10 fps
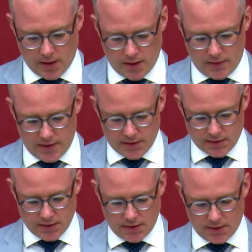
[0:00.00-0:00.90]

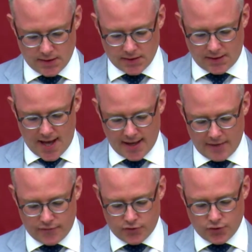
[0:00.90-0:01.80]
this lack
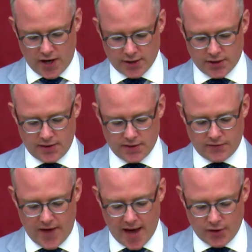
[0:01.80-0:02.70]
of direction, this
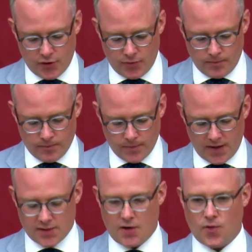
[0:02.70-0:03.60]
vacuum,
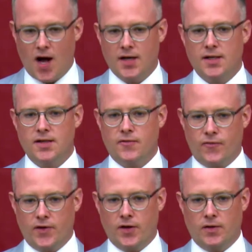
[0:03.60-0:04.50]
is ironically
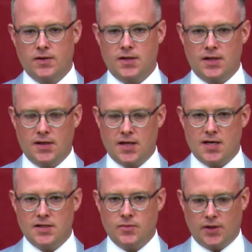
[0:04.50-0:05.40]
filled, in the
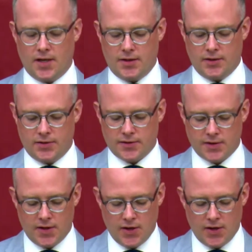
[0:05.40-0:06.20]
case of millennials,